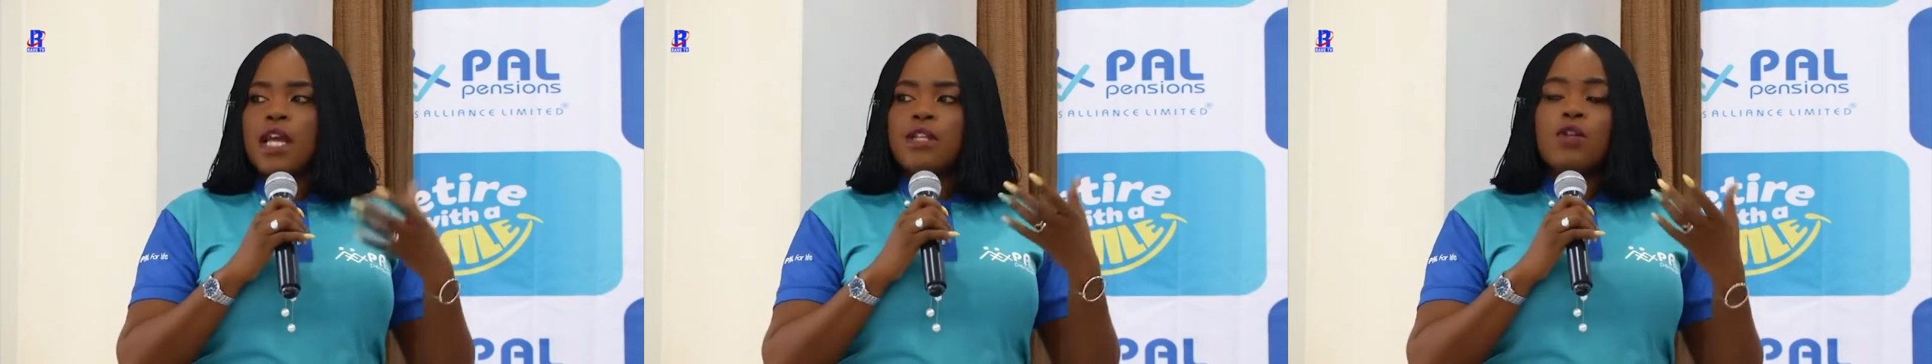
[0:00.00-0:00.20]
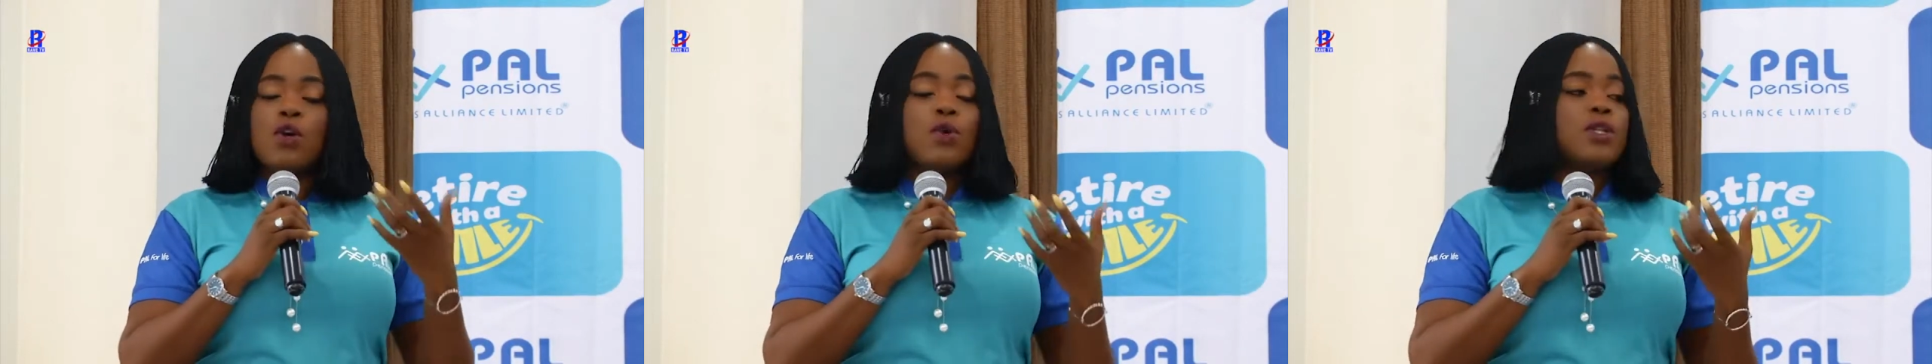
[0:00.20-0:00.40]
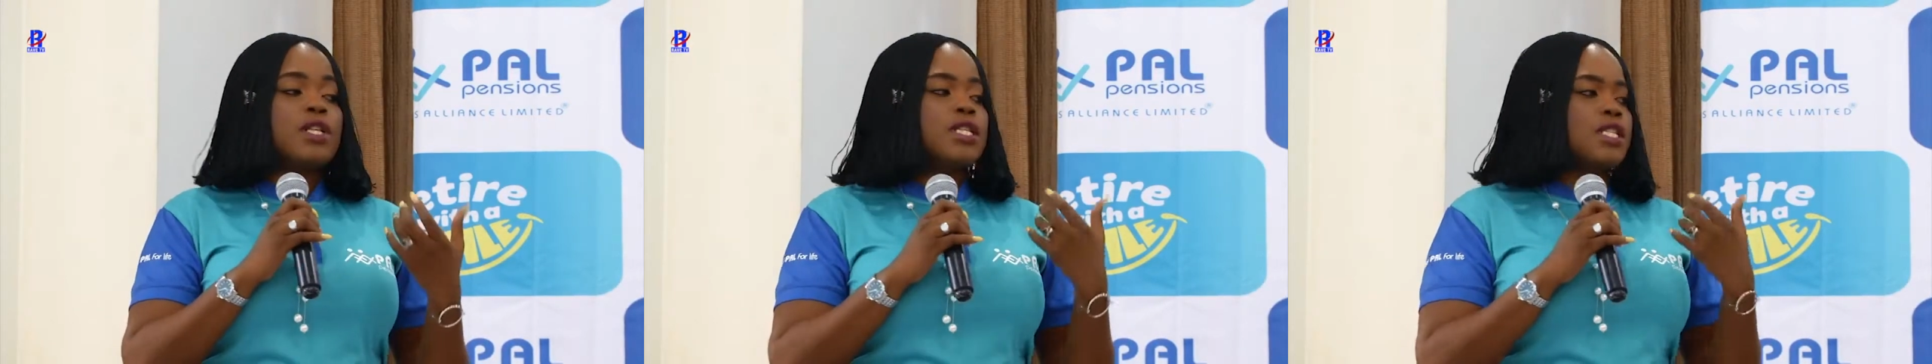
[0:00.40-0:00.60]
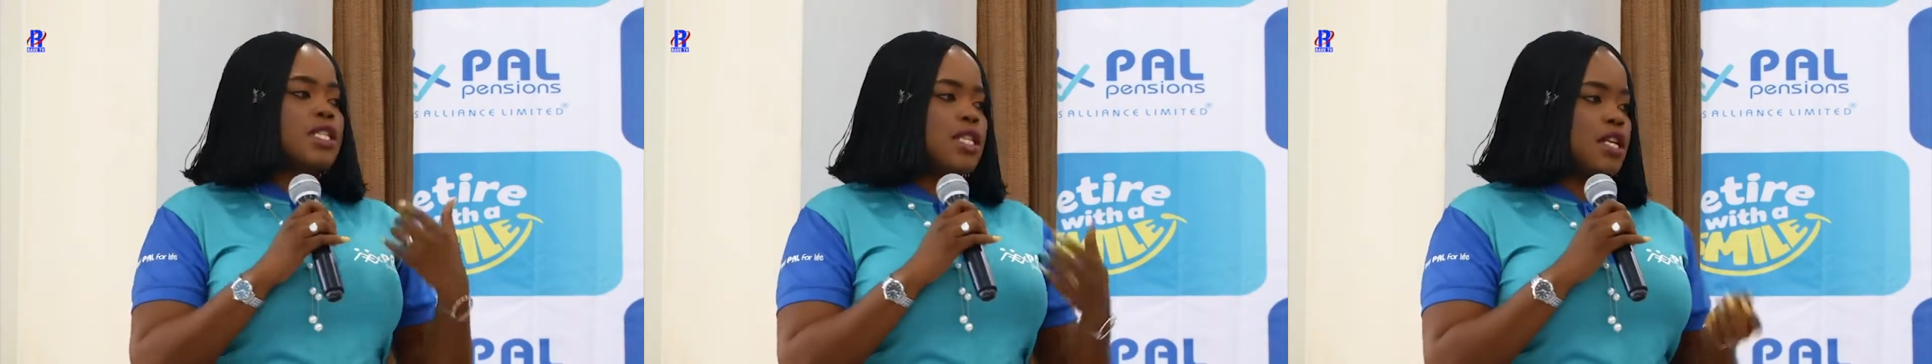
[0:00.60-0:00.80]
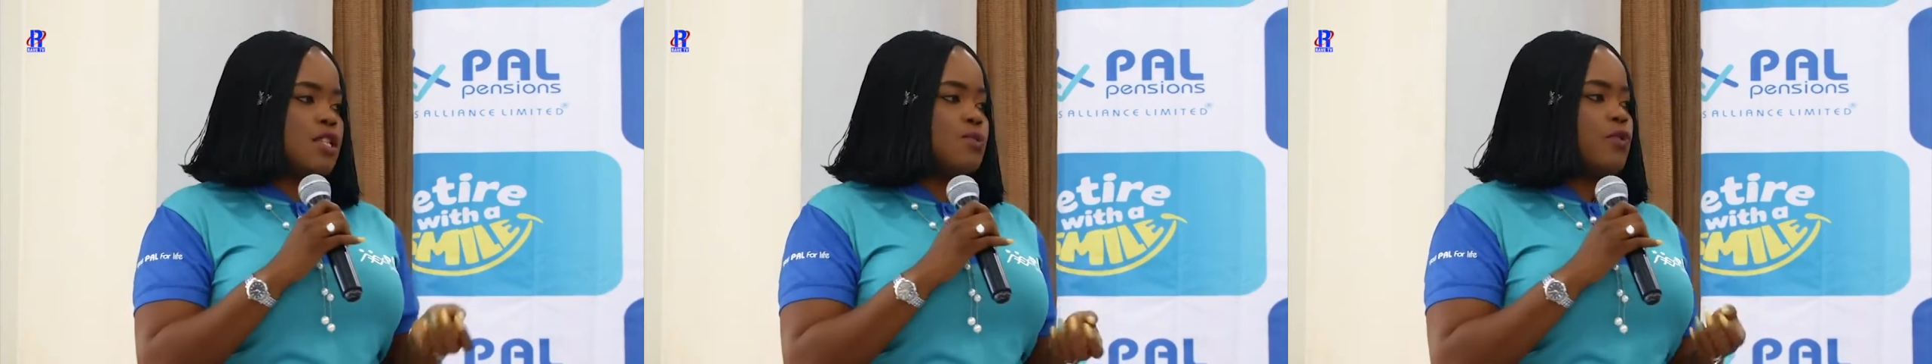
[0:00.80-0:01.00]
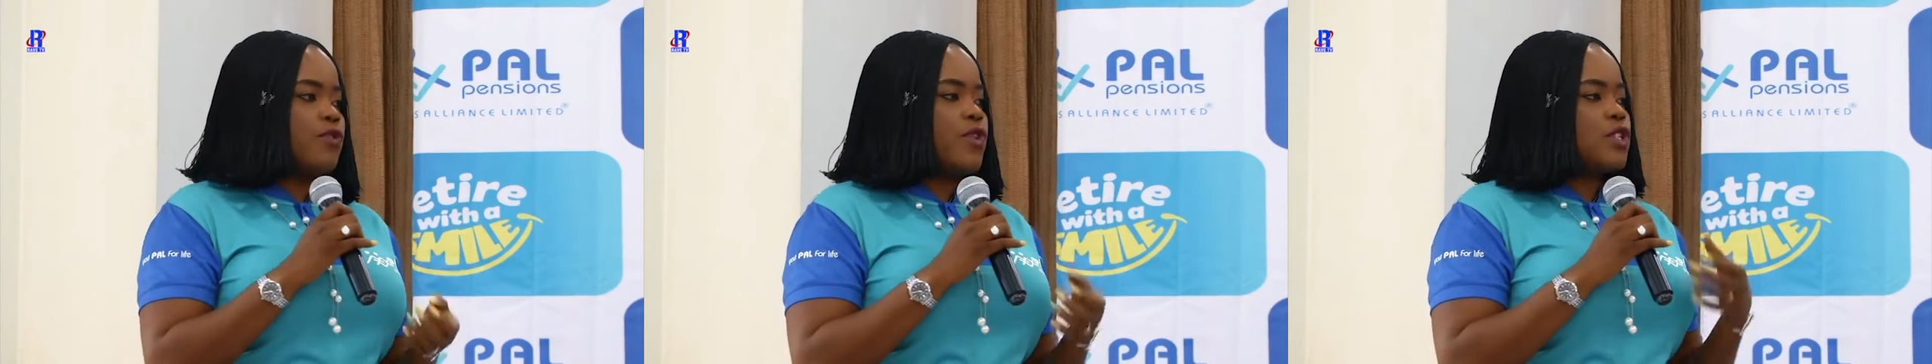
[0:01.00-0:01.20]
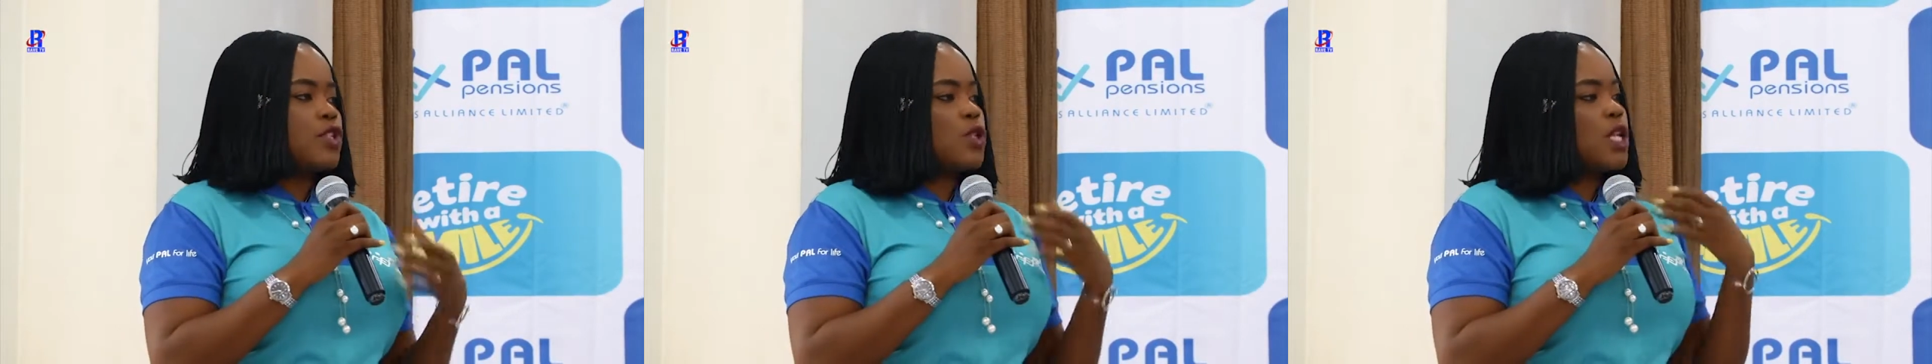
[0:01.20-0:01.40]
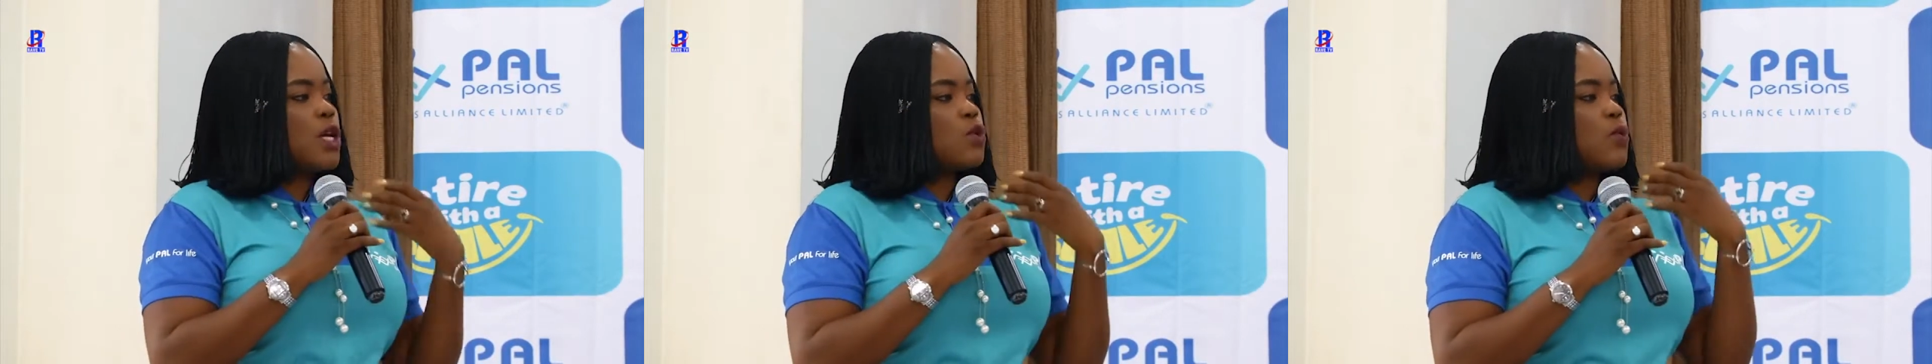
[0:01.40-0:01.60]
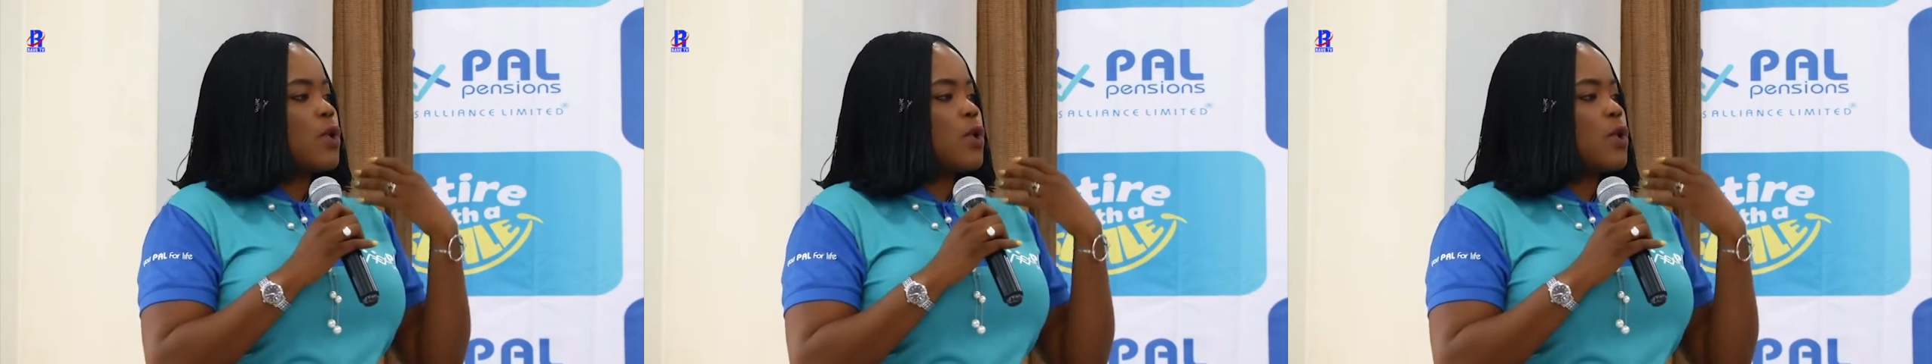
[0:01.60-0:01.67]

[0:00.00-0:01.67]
and not only seen as professionals,